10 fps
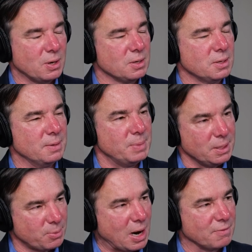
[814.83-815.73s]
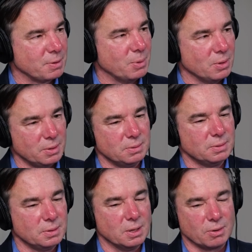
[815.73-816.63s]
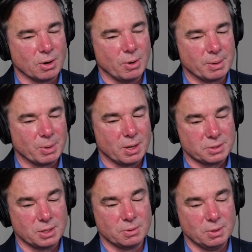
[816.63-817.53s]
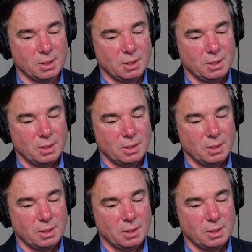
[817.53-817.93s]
and being profitable and growing, but also